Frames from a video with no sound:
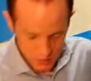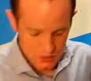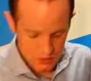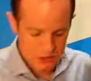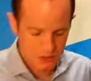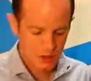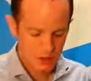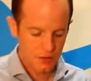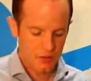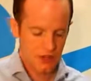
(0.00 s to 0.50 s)
The
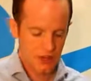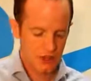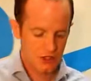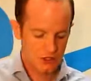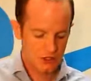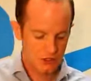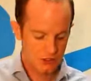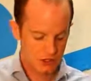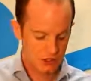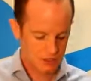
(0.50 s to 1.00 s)

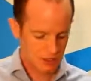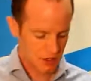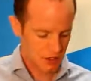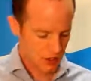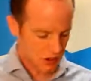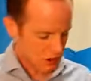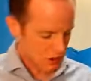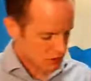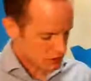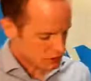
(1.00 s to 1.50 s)
terminations
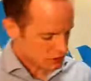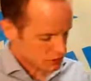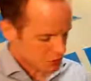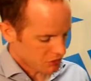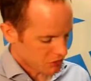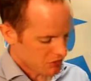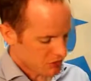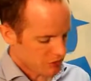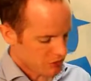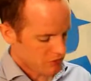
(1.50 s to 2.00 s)
are
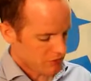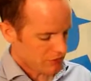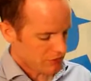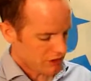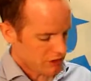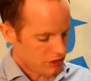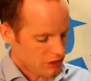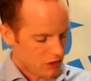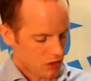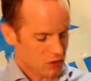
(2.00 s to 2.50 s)
double figure of
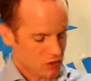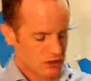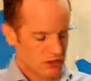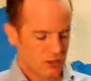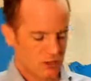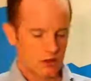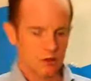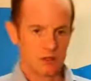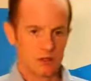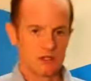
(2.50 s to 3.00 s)
8
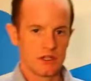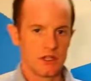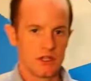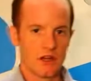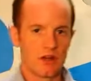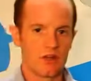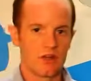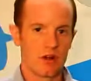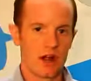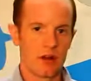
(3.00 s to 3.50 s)
knots, which are
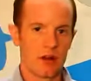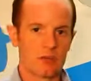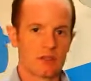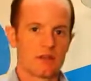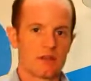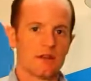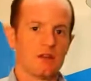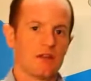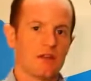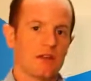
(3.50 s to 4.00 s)
then
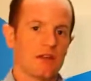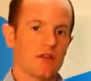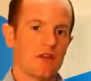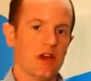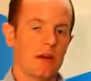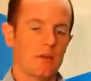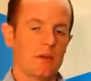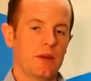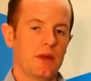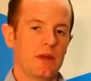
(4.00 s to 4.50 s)
wrapped. The
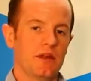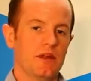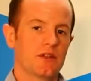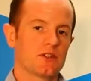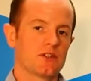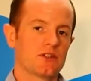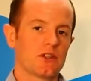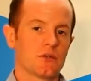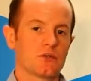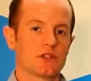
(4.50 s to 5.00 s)
wrapping
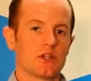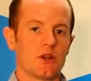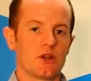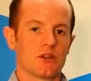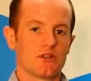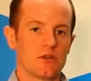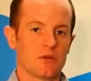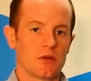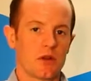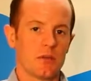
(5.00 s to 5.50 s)
stops the
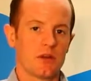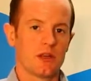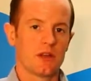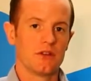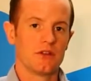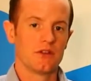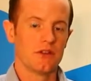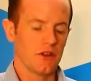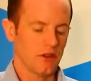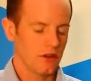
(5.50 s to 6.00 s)
knots from coming
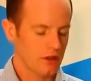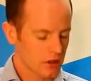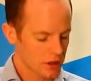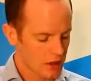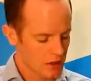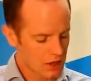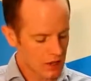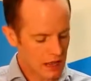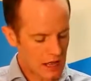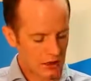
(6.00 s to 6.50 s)
undone,
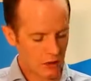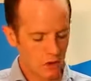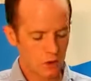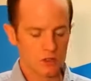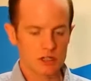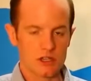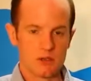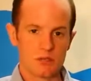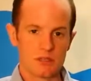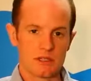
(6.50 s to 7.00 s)
and it
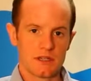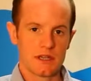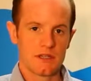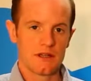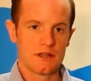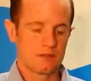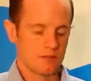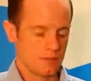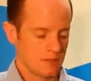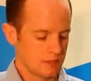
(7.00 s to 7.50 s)
also
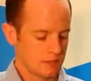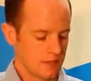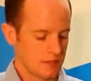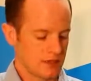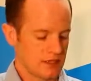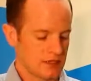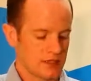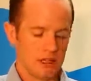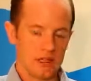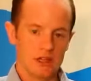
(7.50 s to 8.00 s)

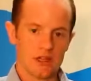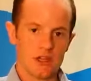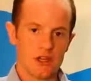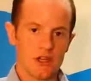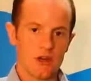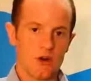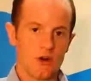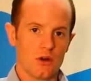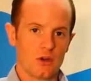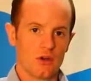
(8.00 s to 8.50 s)
prevents any
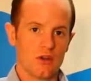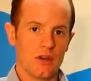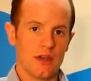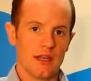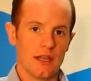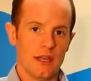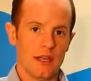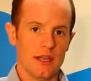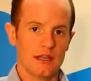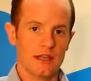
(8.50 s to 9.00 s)
dirt or
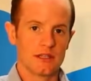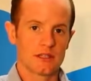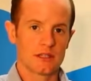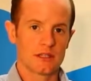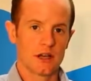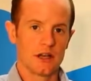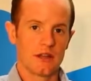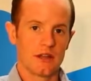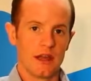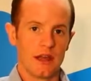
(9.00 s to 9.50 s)
grit getting
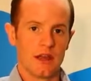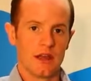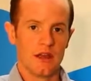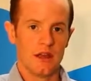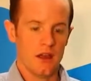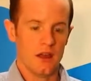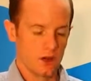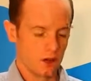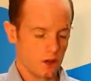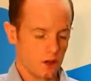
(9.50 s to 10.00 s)
inside there,
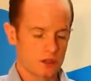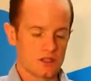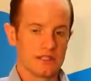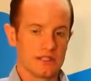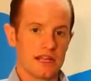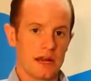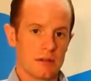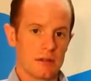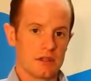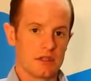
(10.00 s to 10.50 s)
causing
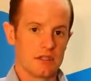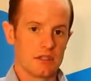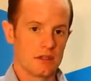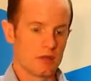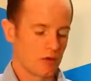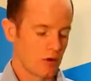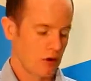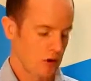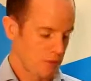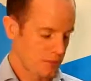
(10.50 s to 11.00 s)
damage to
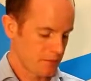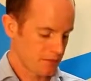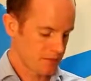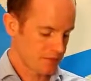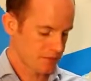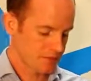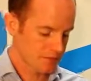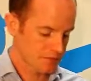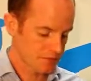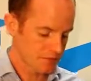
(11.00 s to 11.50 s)
the rope.
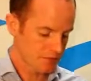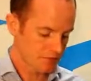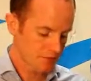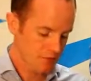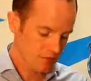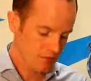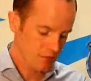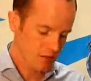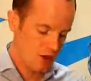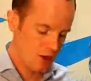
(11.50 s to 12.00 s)

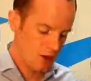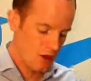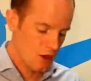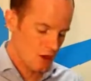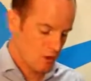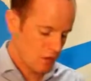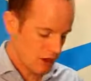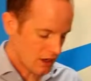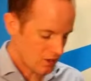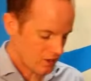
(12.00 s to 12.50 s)

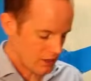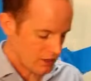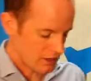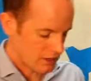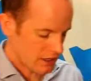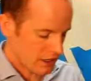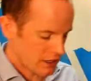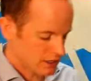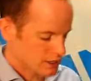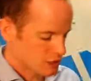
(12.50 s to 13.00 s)
We have
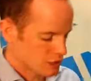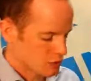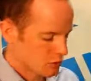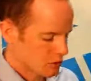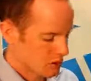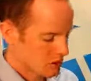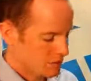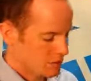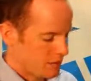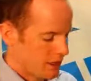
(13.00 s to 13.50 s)
connectors
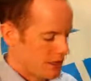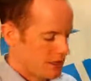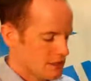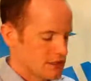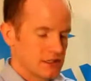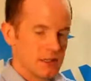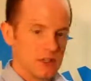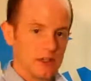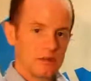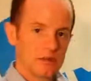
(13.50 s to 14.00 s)
with
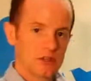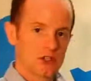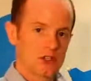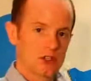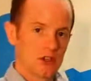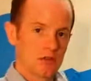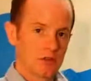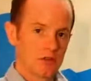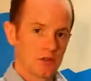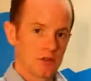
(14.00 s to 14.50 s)
pins in them to
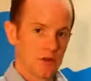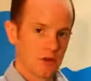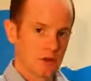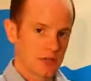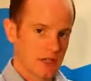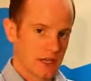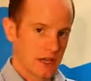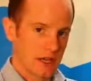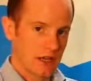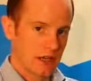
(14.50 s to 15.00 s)
stop them
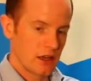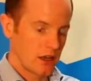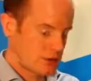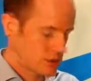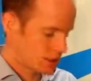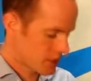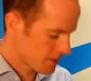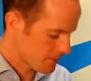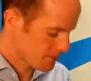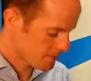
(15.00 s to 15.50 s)
cross-gate
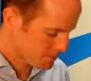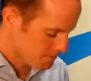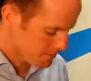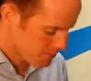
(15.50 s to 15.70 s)
loading.